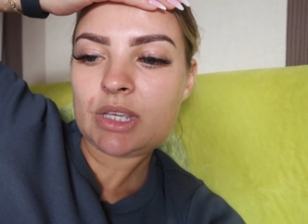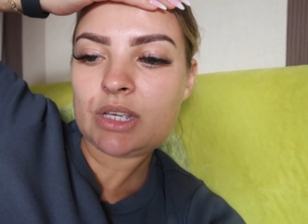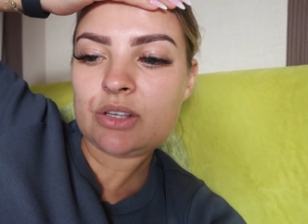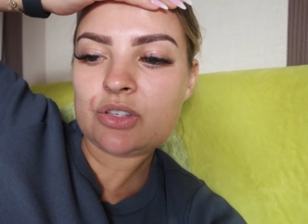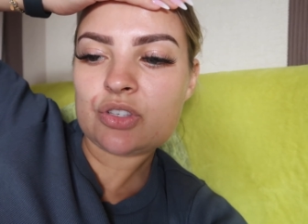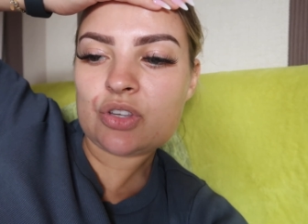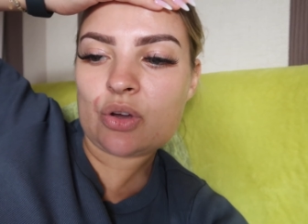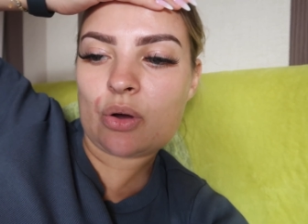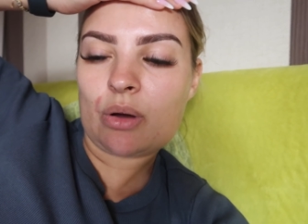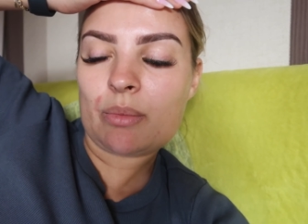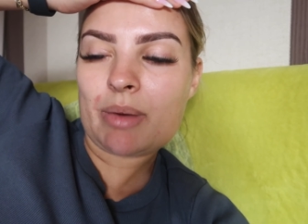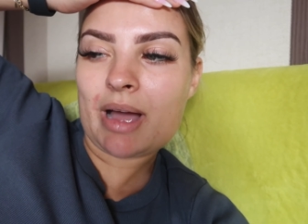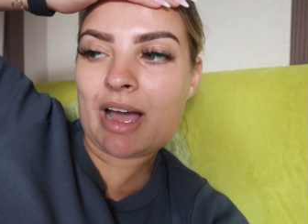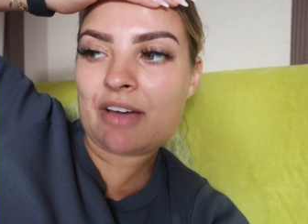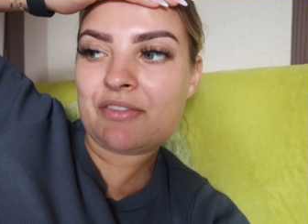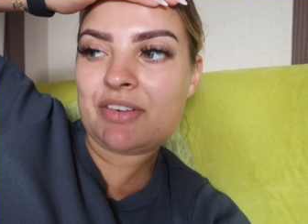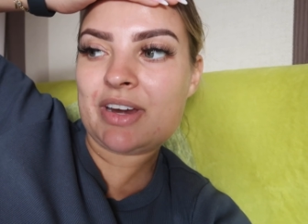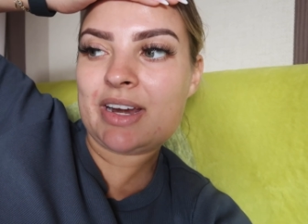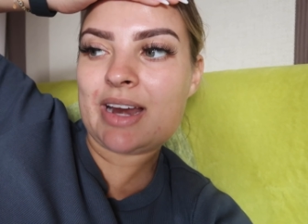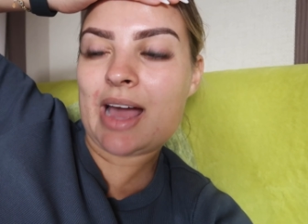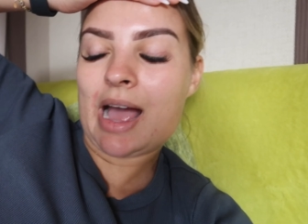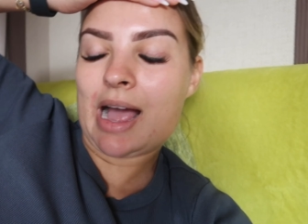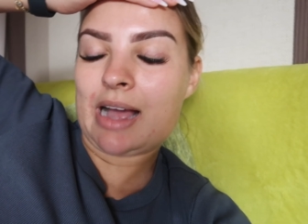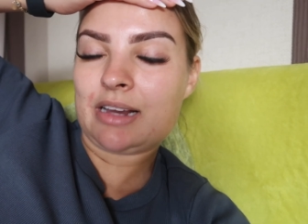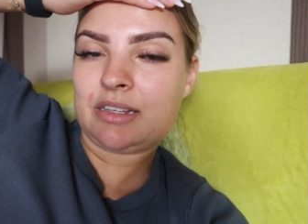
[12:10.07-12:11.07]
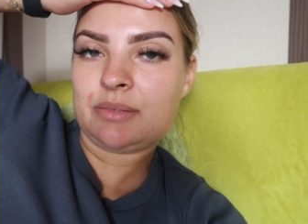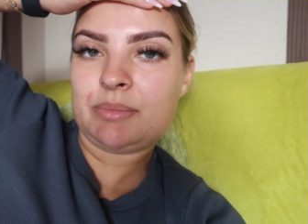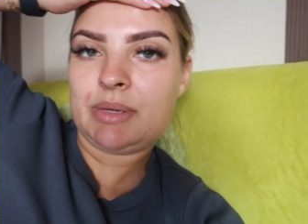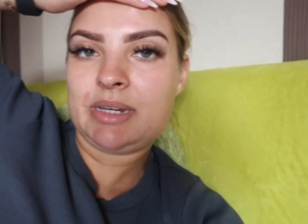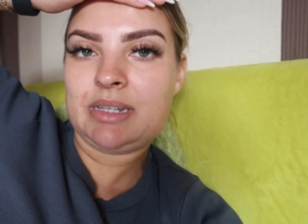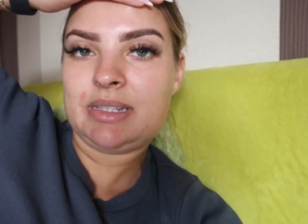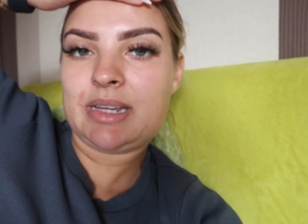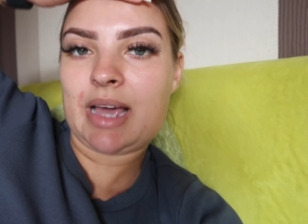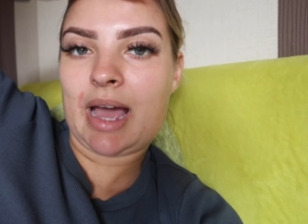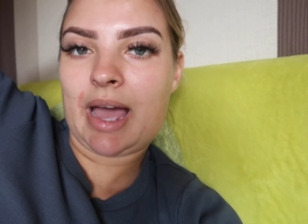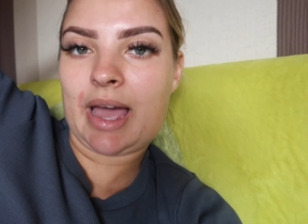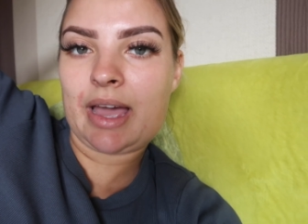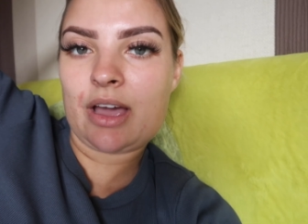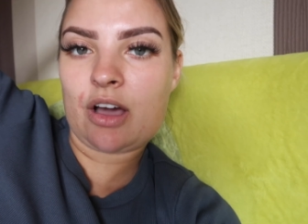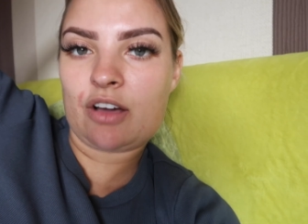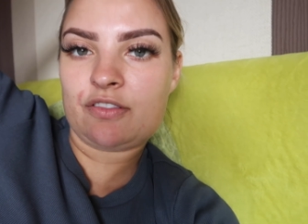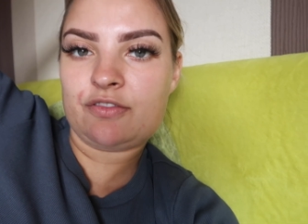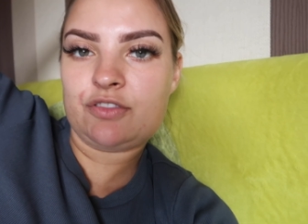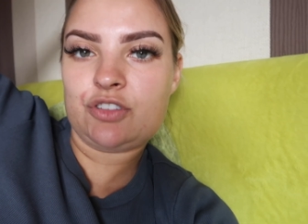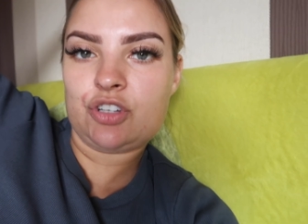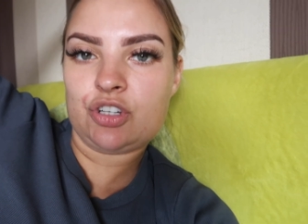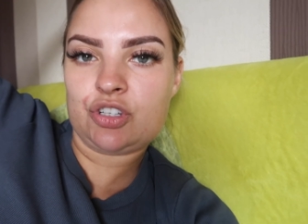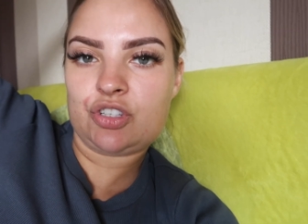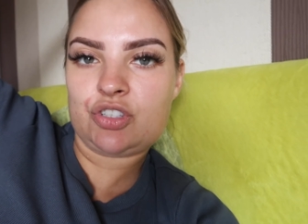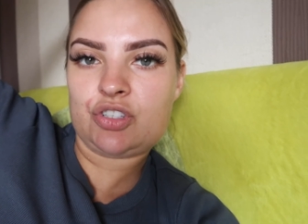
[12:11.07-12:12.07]
So I'm having an admin day.
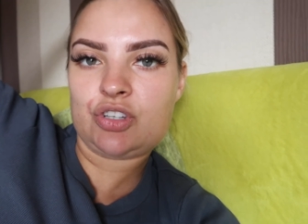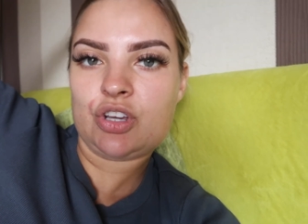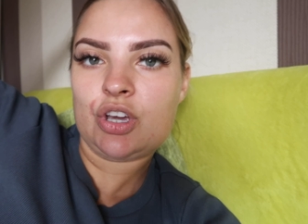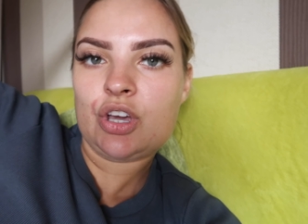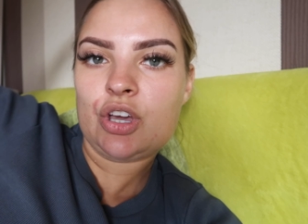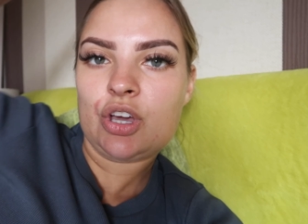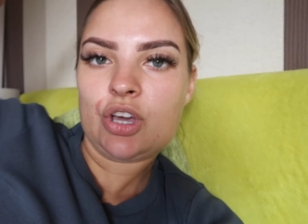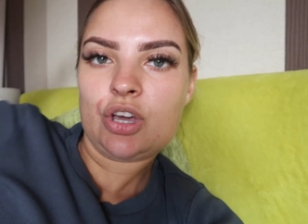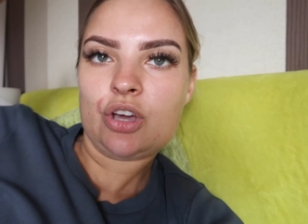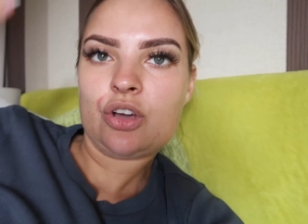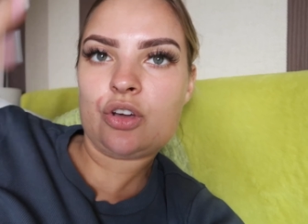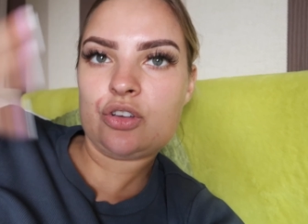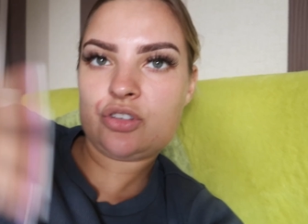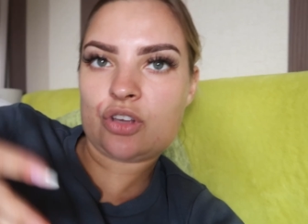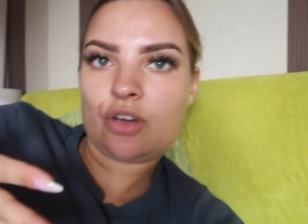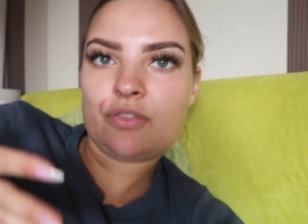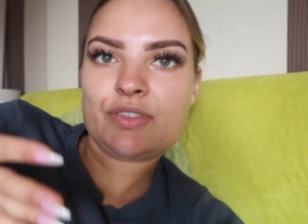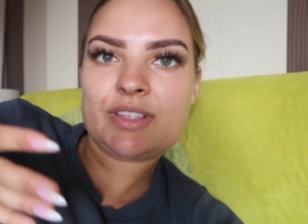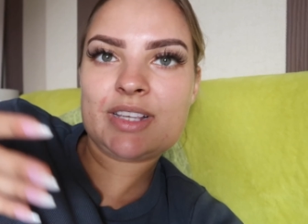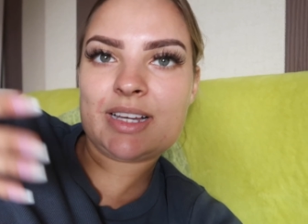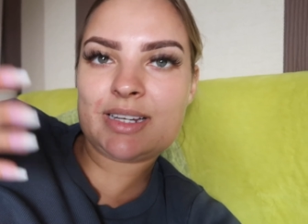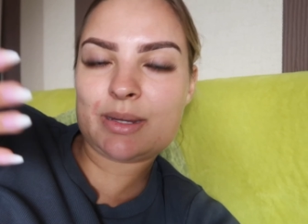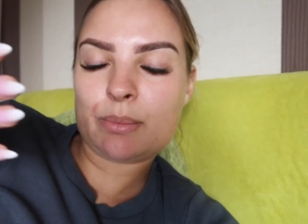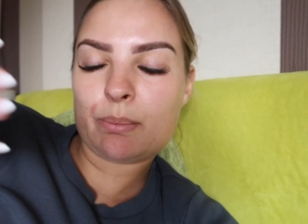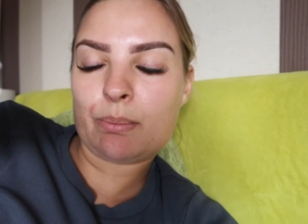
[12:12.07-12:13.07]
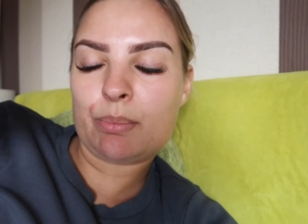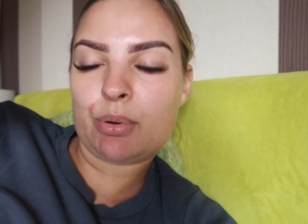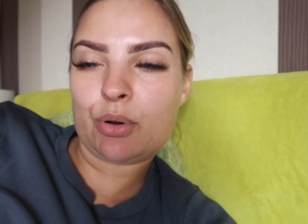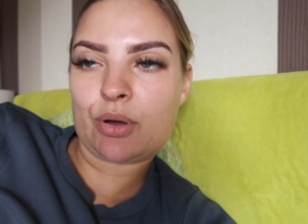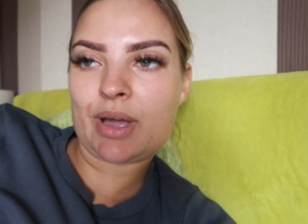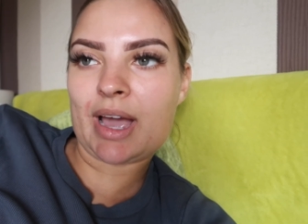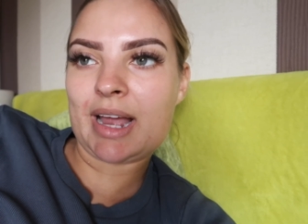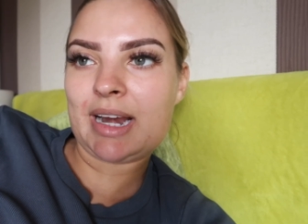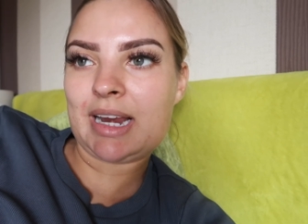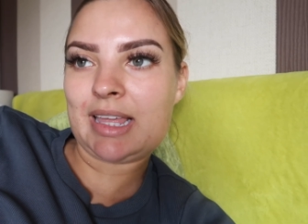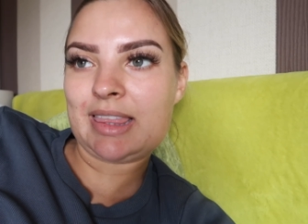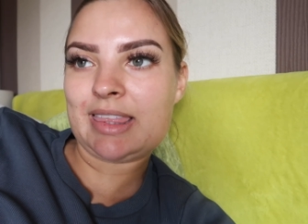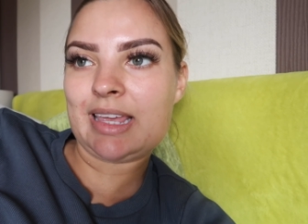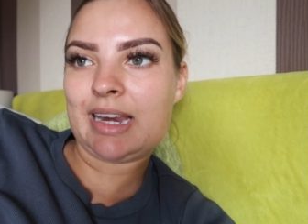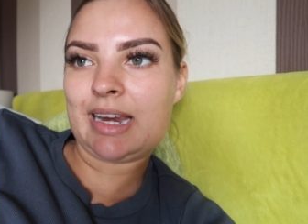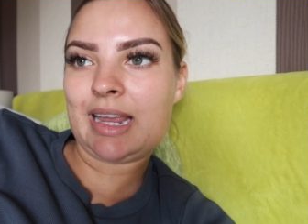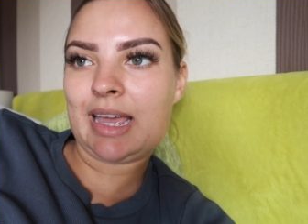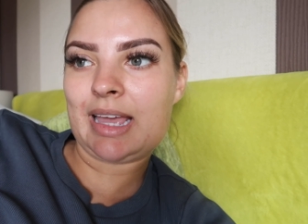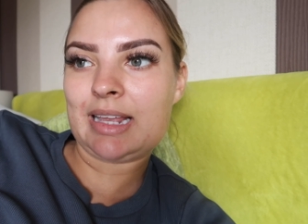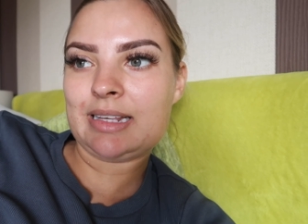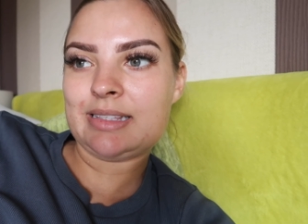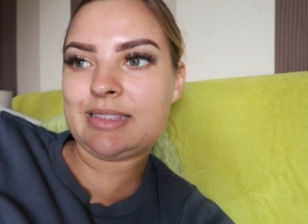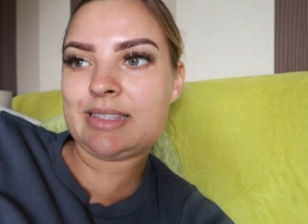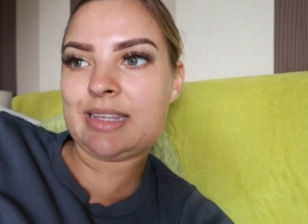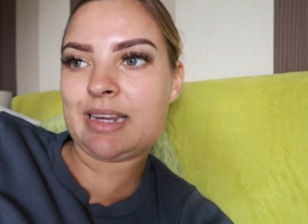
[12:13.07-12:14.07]
I've just, because obviously I didn't book anything
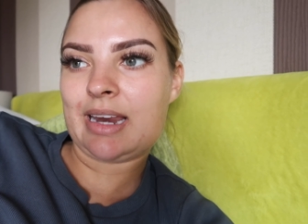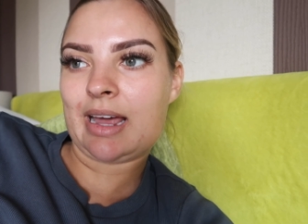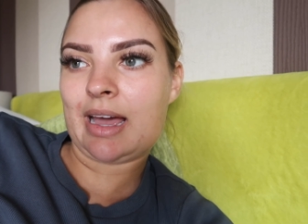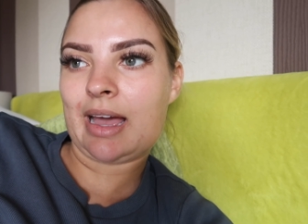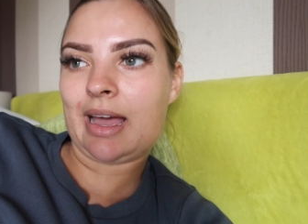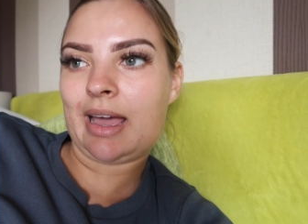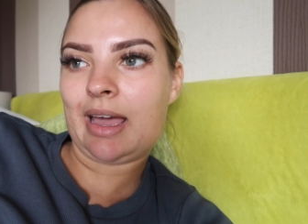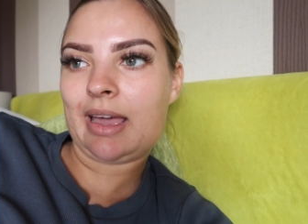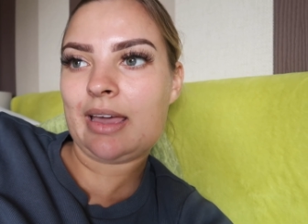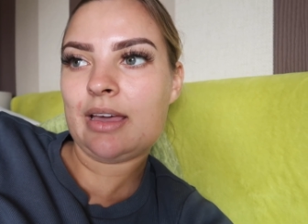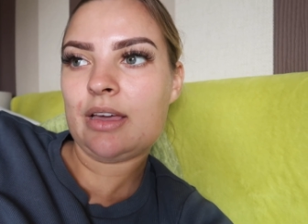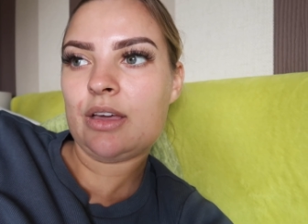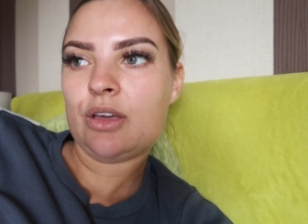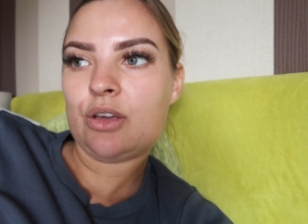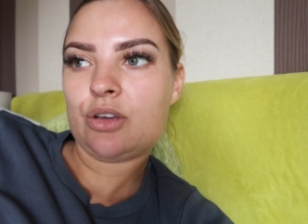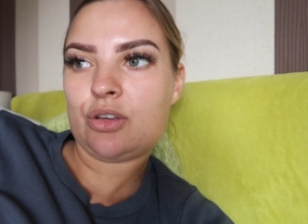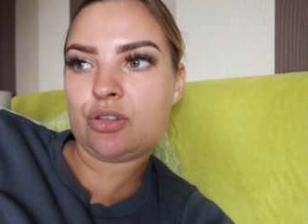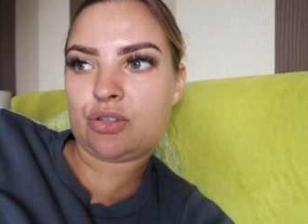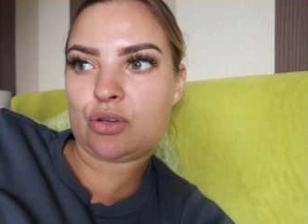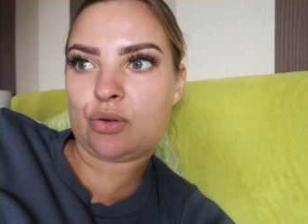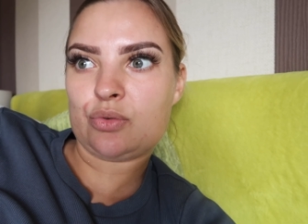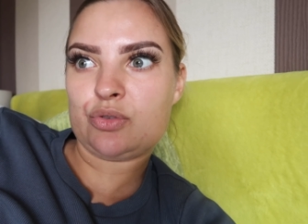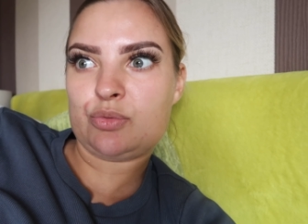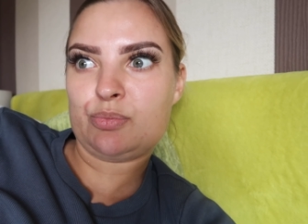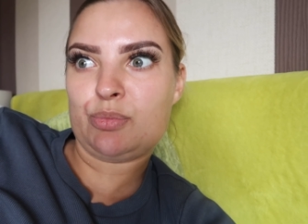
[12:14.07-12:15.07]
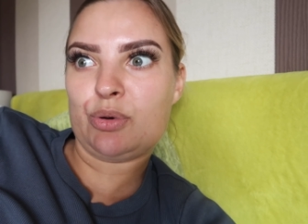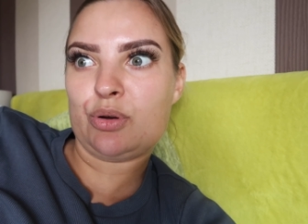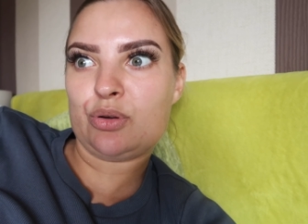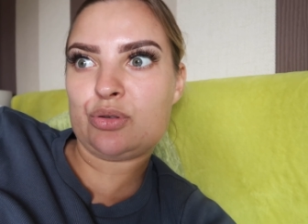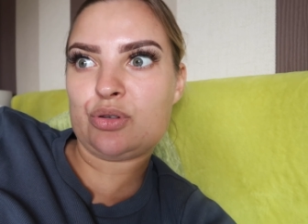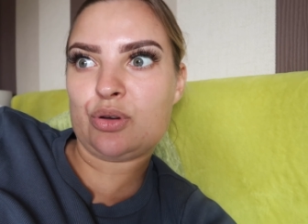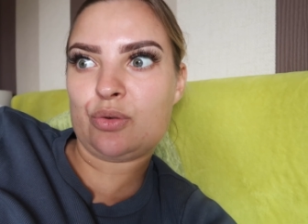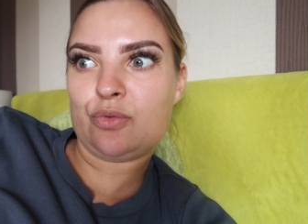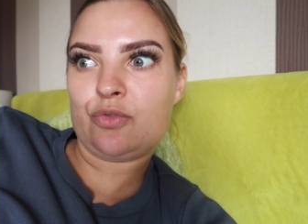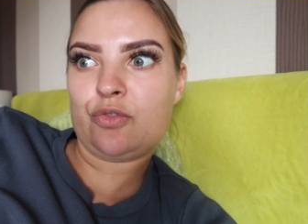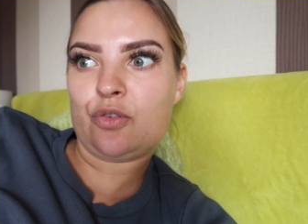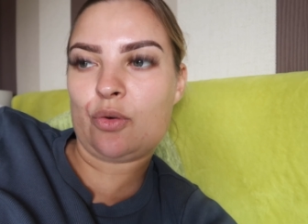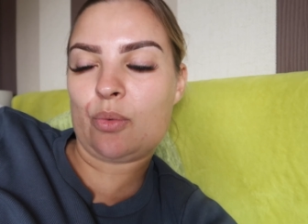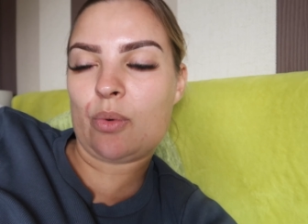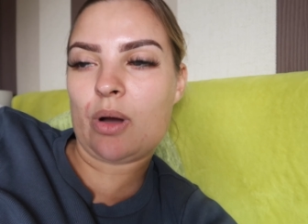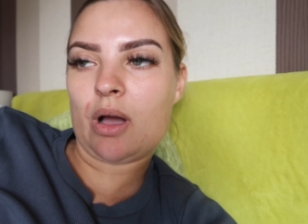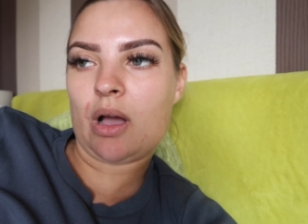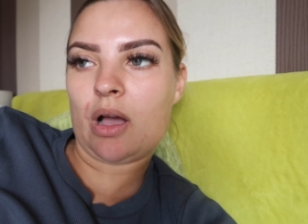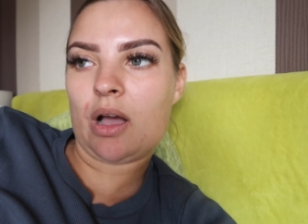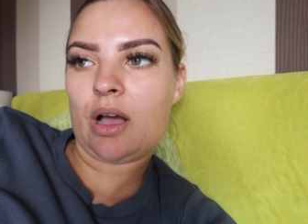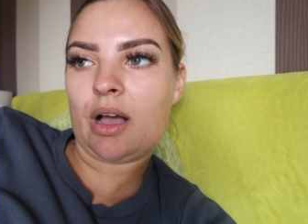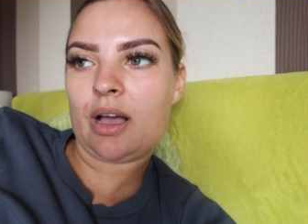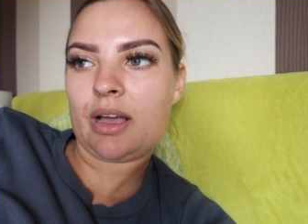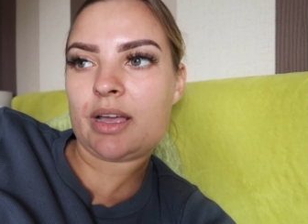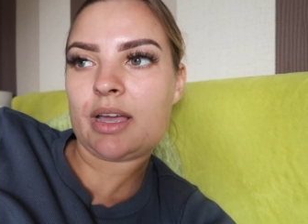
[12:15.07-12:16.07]
in today because I was booked up for
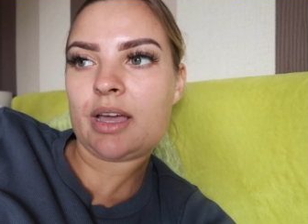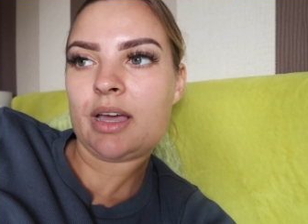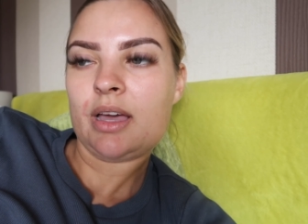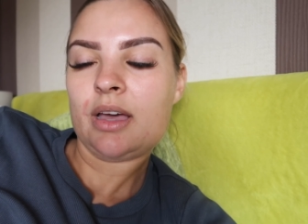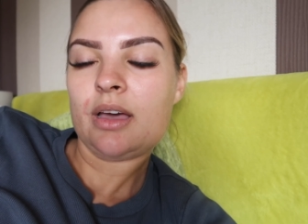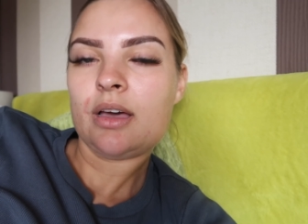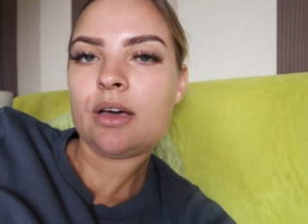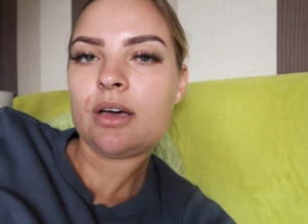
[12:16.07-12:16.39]
work.